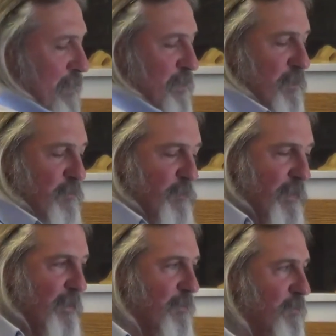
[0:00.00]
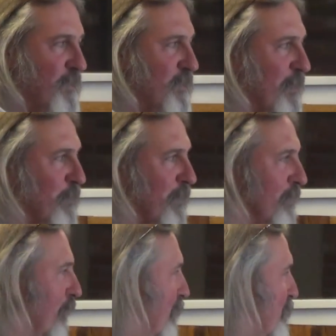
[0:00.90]
your children back? She's like, well,
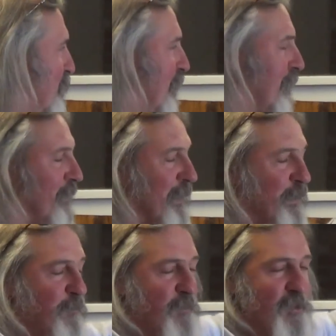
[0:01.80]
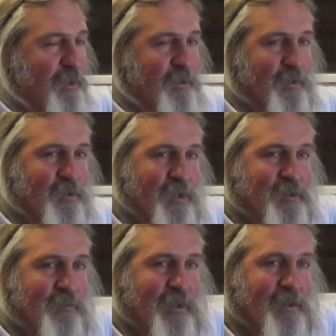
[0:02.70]
no, that's saying thank you for Jonathan and
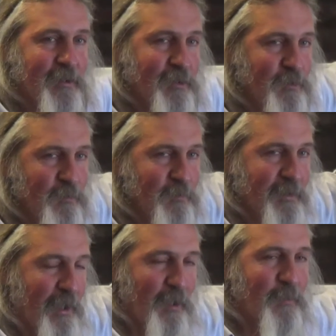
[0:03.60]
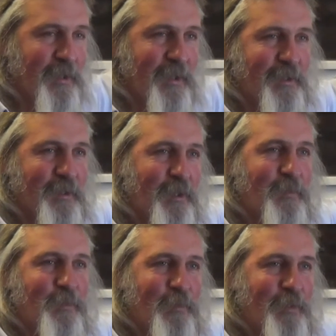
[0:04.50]
Jesse. Right. Did you tell me at any time
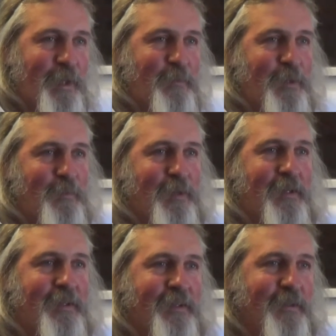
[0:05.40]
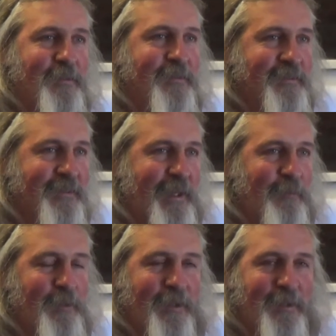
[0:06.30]
you ever gave me any money? No. I said, how
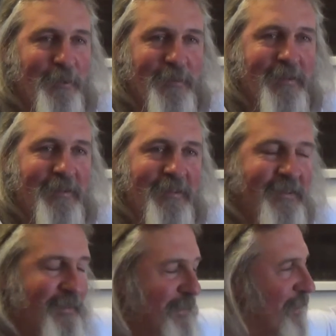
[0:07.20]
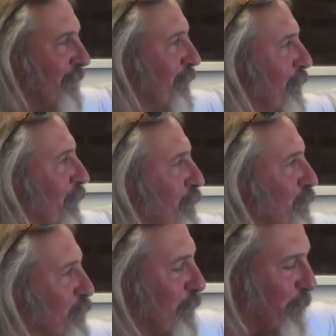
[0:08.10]
would I know that? I
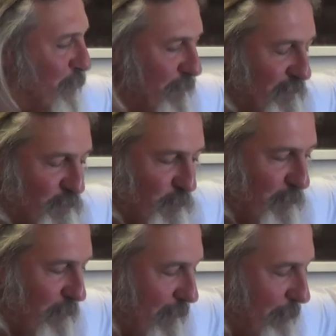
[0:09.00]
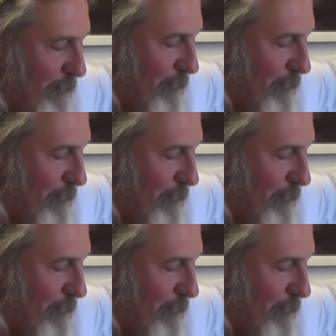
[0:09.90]
said, so let me put it this way, ma'am.